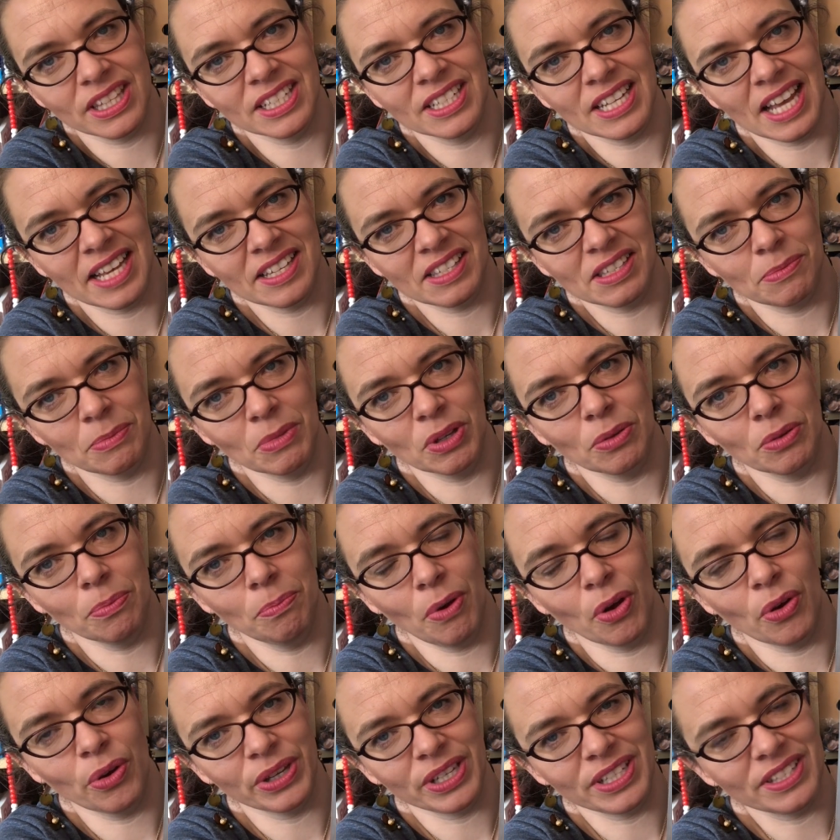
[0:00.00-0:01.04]
the decimal
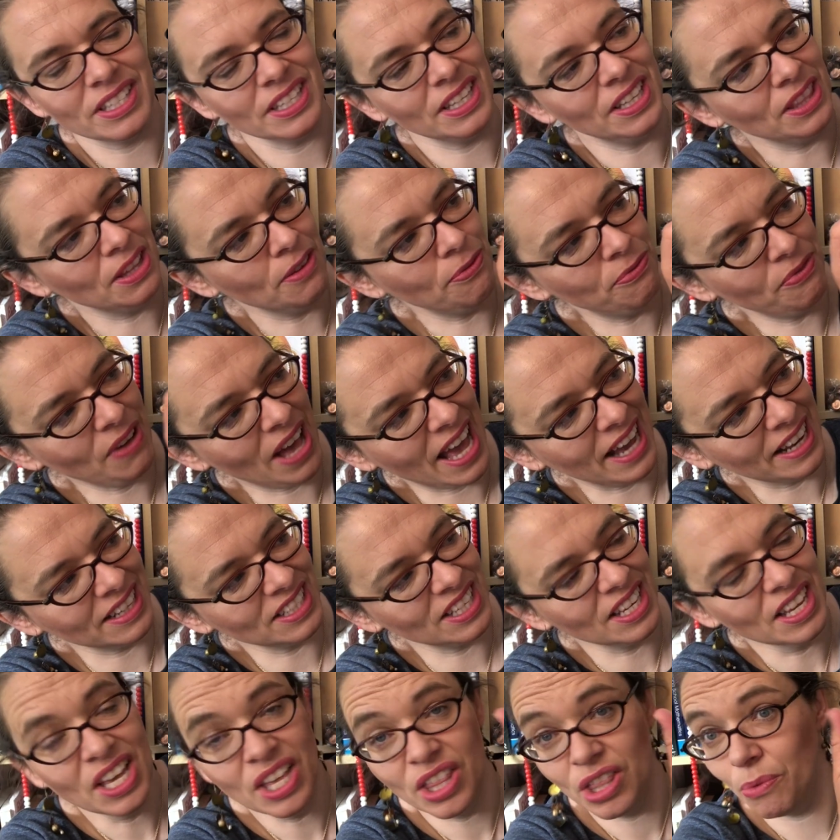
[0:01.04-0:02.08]
point and the fact
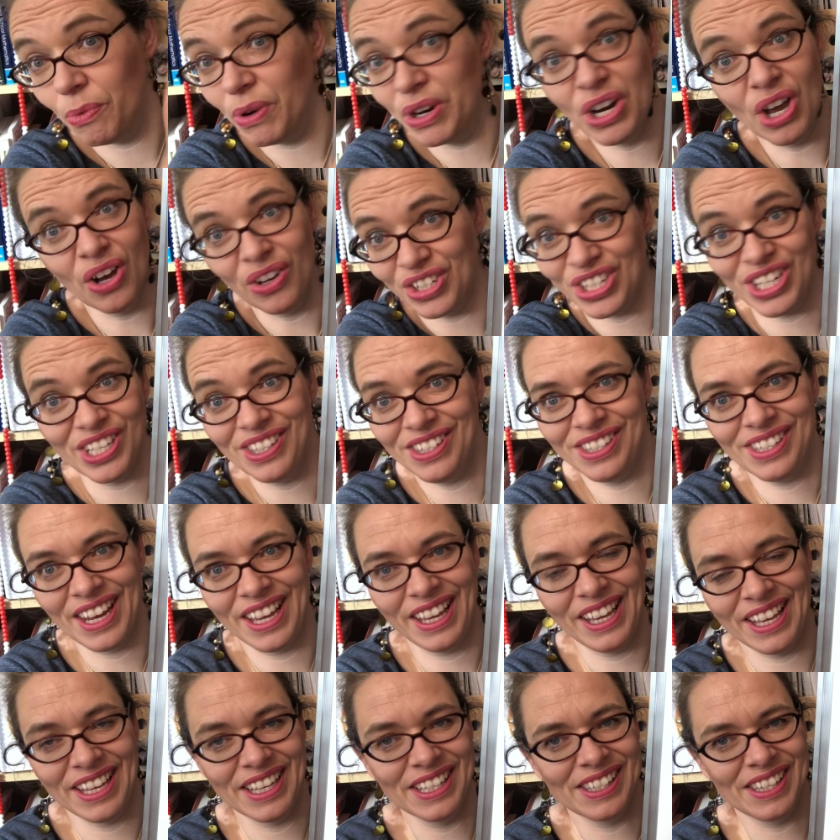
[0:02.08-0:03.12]
that we're not just
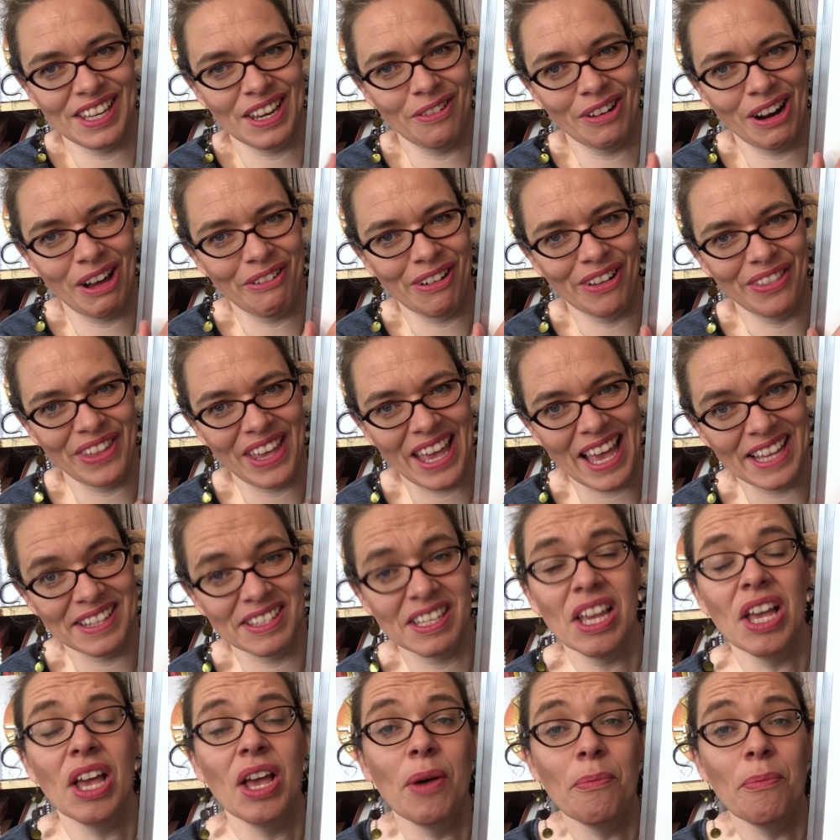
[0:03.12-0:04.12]
sticking a zero on the end.